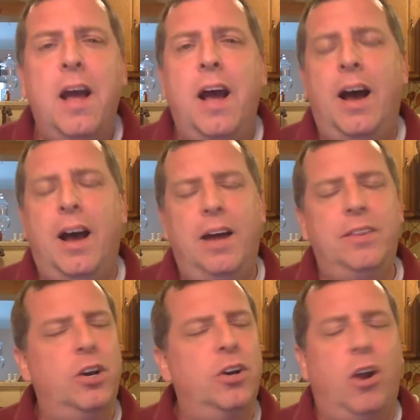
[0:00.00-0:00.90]

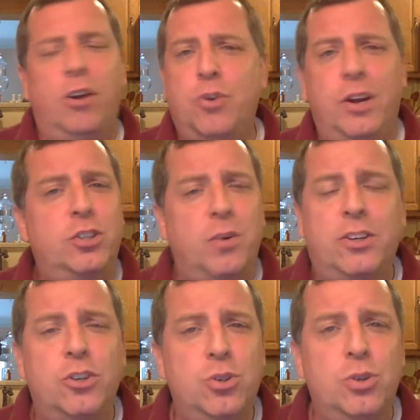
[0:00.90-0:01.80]
There are great
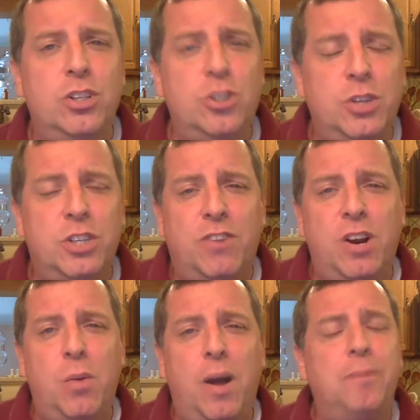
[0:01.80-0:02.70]
directors who can do this
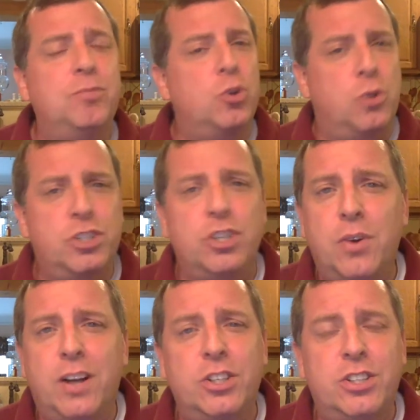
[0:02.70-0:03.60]
very well. Christian
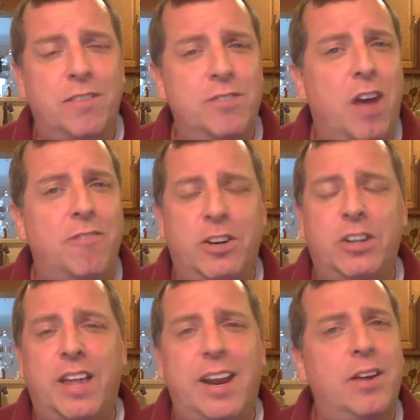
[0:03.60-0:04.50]
directors have not
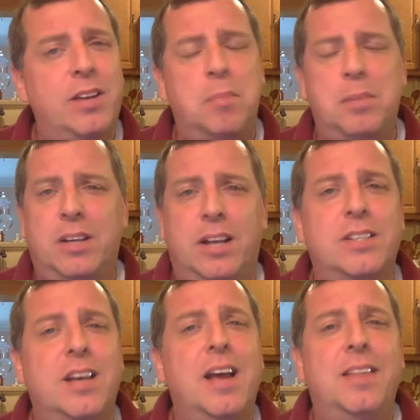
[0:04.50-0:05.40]
figured that out yet,
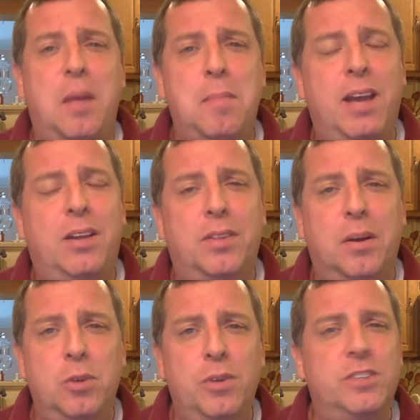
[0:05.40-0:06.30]
because they make
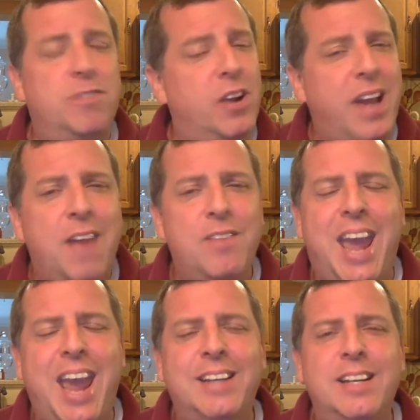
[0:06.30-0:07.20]
their movies very
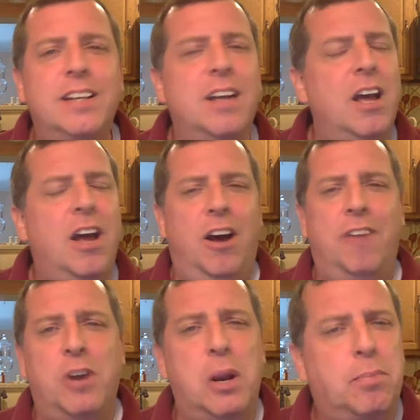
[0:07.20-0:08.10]
heavy-handed,
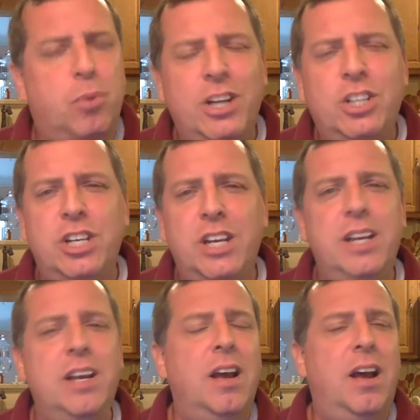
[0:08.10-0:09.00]
very
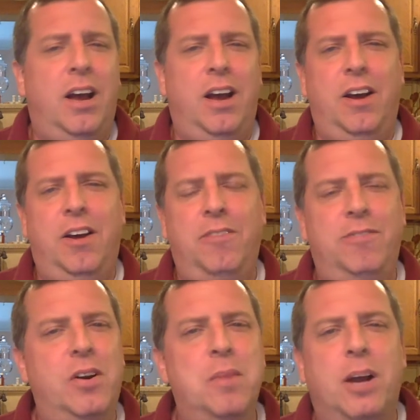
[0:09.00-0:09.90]
preachy,
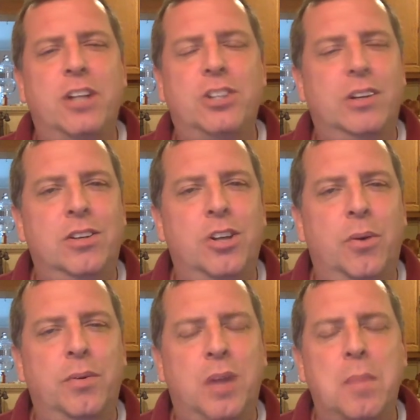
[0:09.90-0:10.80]
very much, you
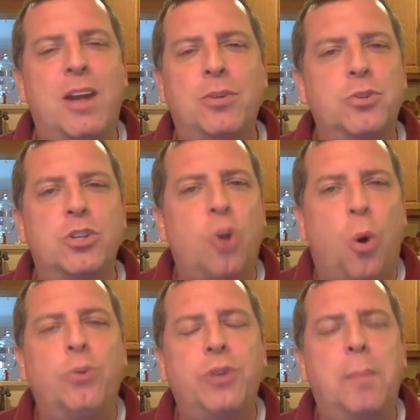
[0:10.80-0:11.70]
know, they might as well just
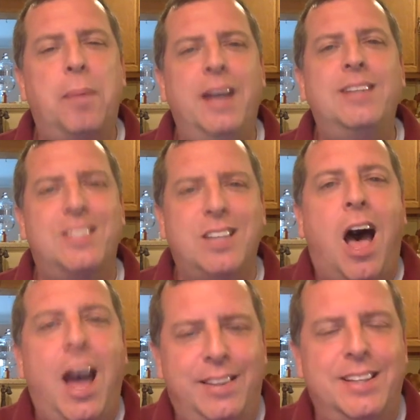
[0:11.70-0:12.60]
hold up a
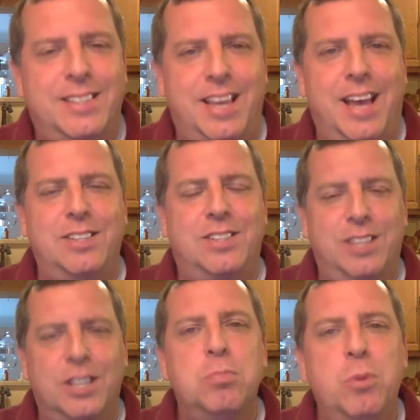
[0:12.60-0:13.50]
sign that says,
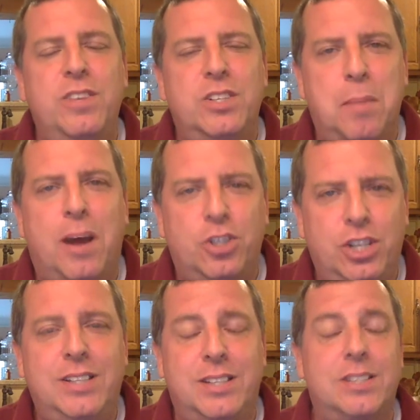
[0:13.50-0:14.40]
this movie's about
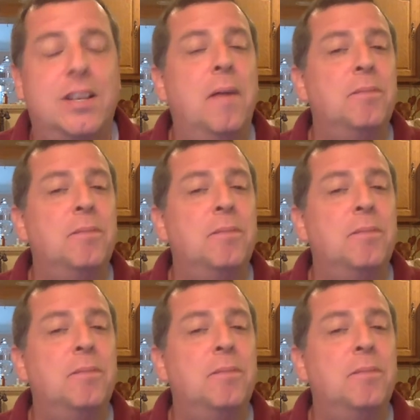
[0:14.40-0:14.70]
Jesus.